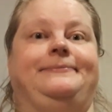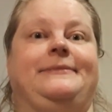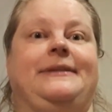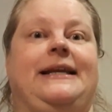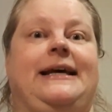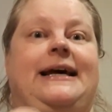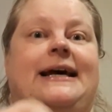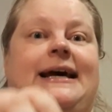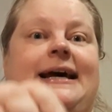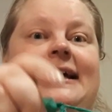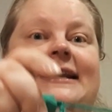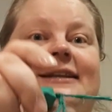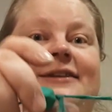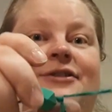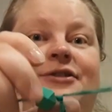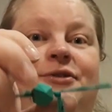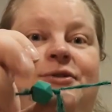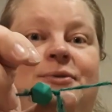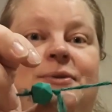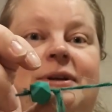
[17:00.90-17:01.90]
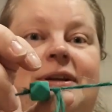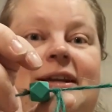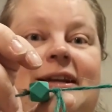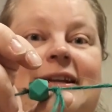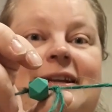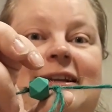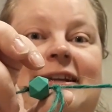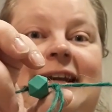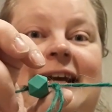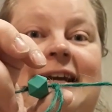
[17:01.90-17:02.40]
I had to do a
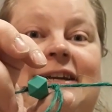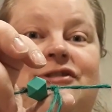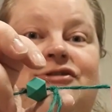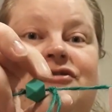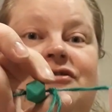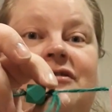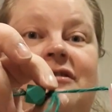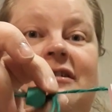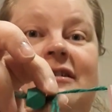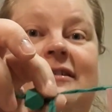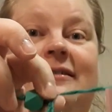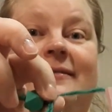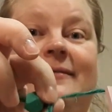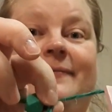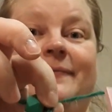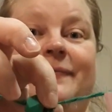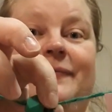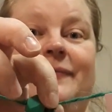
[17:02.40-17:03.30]
little extra